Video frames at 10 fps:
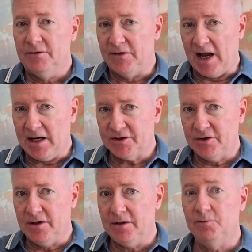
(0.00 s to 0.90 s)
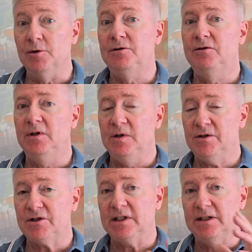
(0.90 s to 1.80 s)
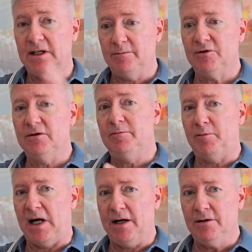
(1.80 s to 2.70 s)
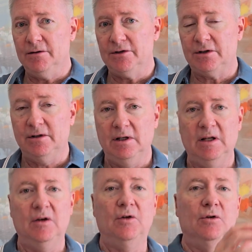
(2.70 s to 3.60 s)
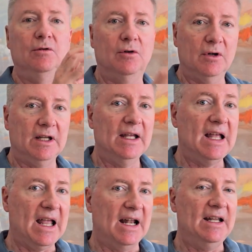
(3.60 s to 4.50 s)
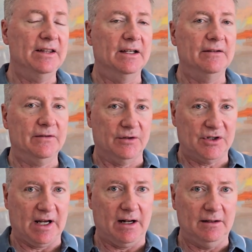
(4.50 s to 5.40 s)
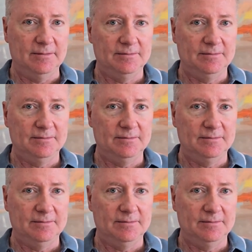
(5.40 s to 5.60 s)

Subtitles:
That's going to reduce the number of buyers who look at anything for sale.